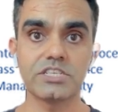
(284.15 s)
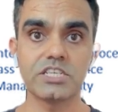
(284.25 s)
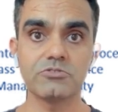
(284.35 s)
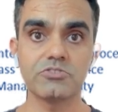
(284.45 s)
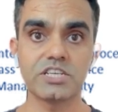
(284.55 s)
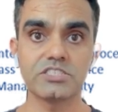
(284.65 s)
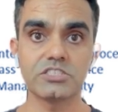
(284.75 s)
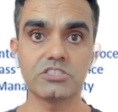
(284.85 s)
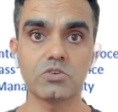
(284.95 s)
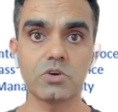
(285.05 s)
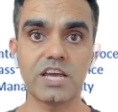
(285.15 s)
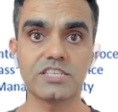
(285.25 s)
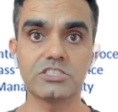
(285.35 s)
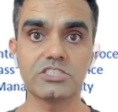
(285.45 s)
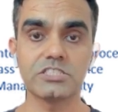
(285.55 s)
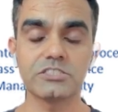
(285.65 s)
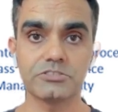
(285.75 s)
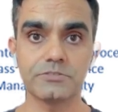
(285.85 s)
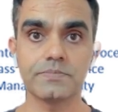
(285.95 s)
key phrases, or entities.